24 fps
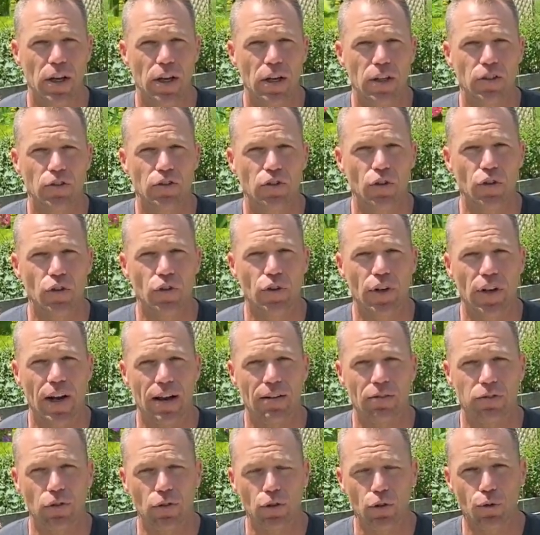So you can
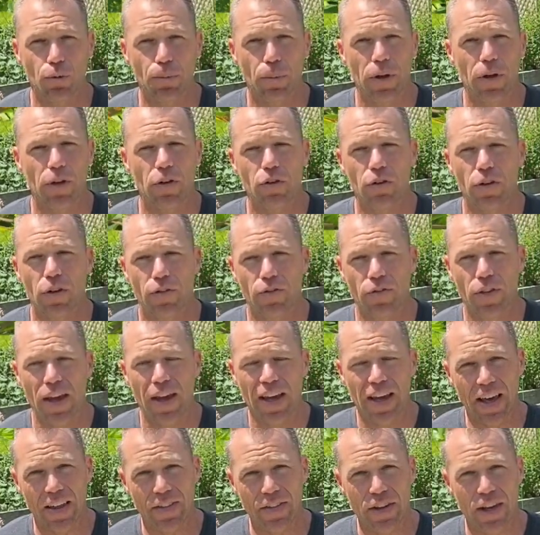have lupins. If
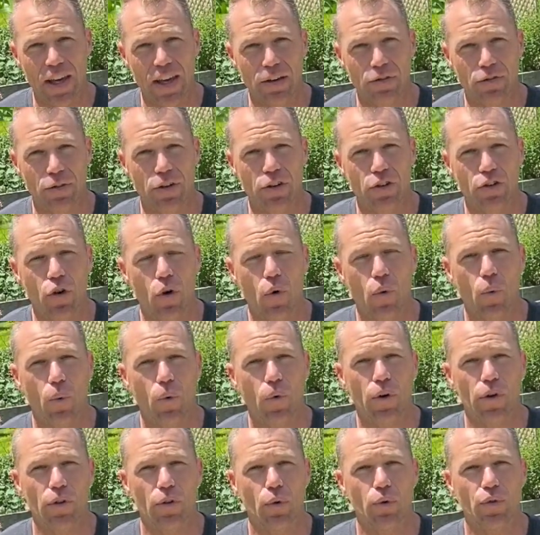they get the aphid, don't
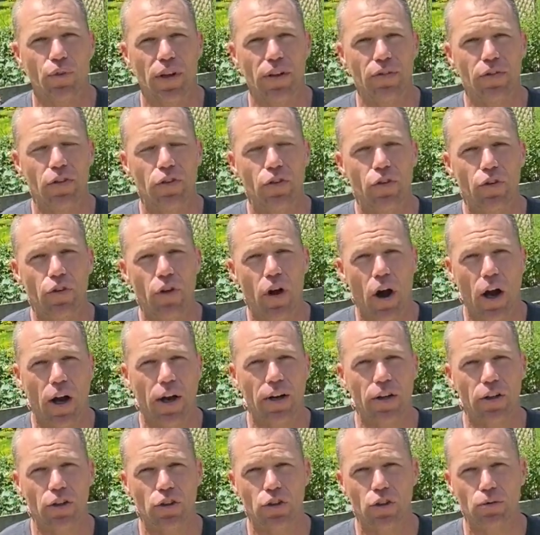worry, those aphids are not
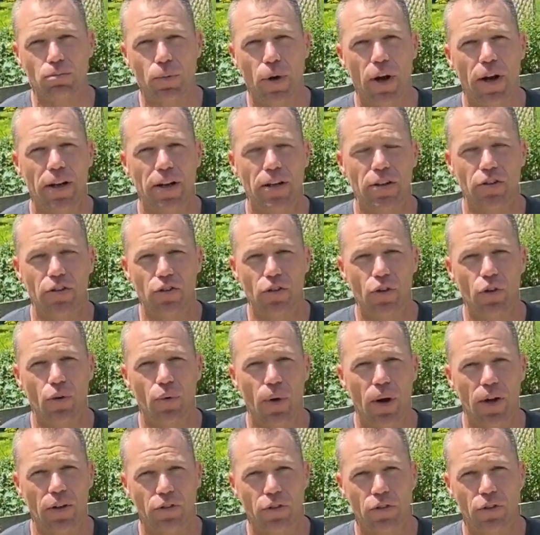going to spread into the
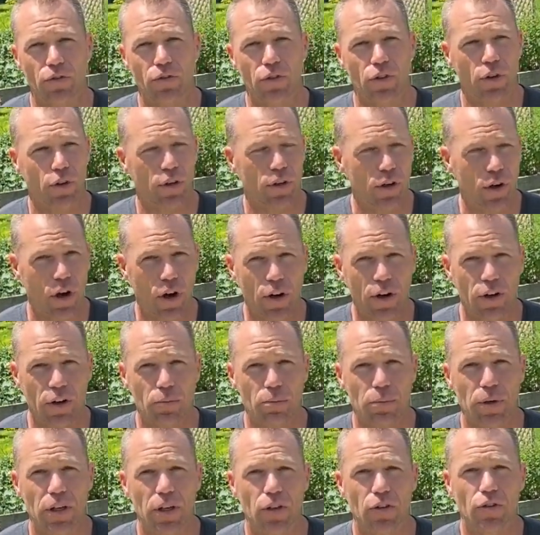rest of your
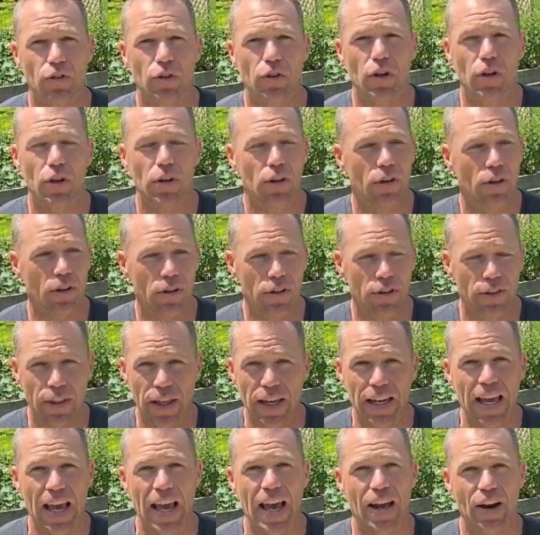garden because
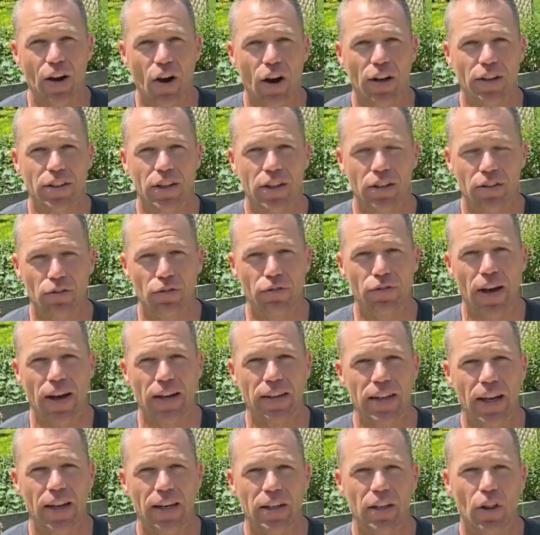they cannot
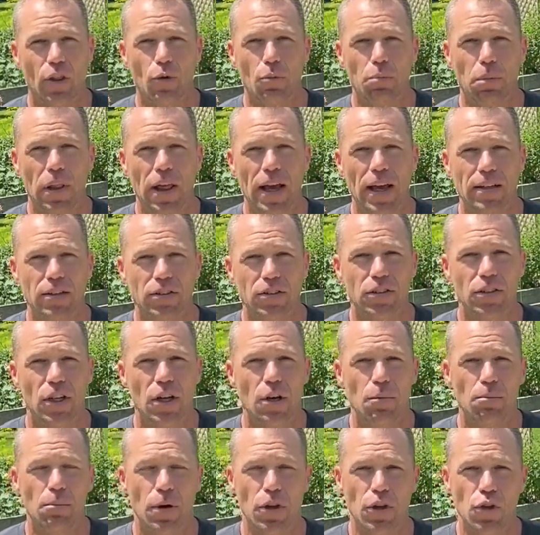infect any other plants,
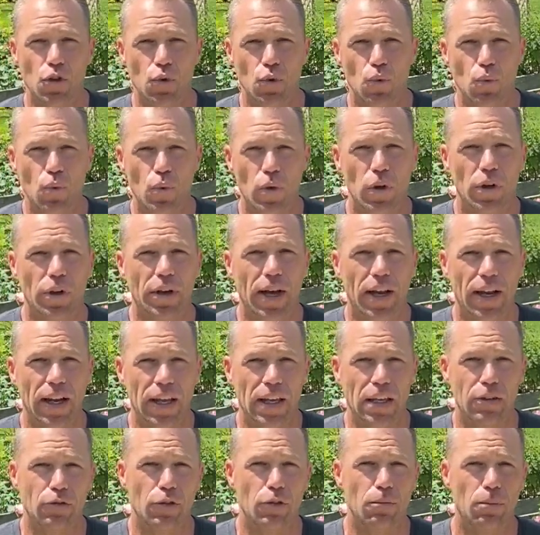but you will get
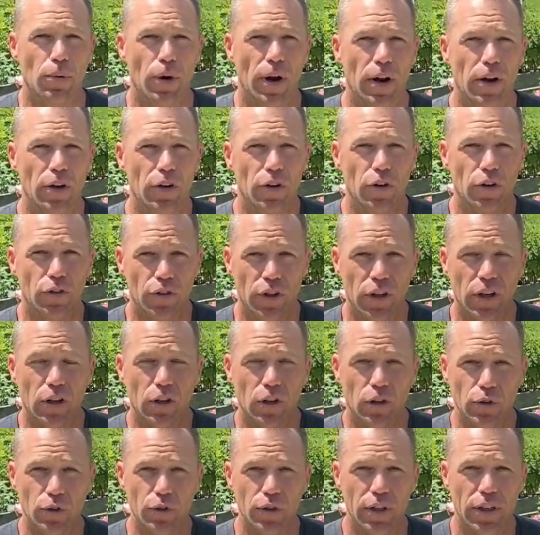aphid predators,
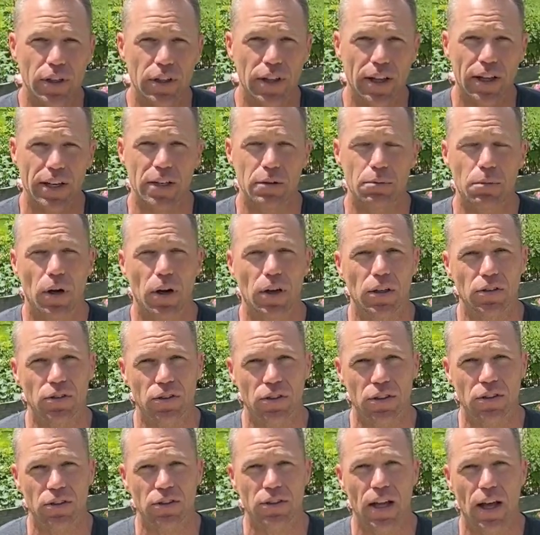including
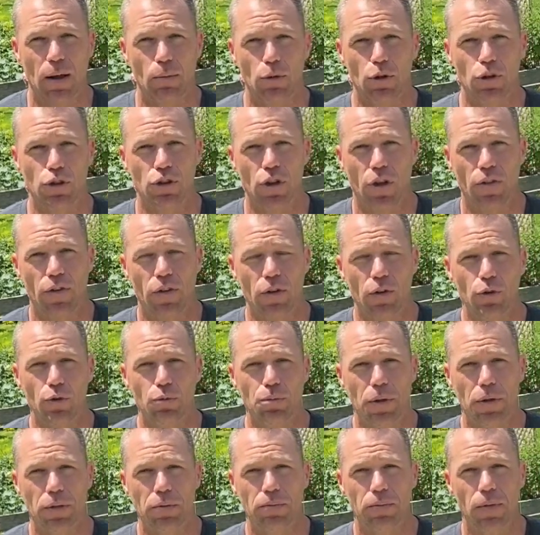ladybugs, established on the
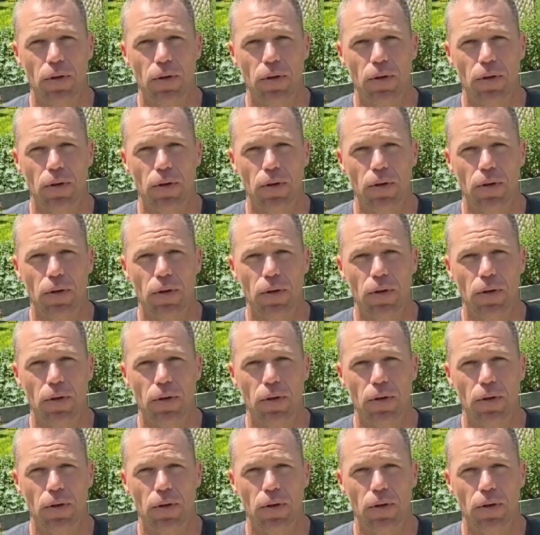lupin.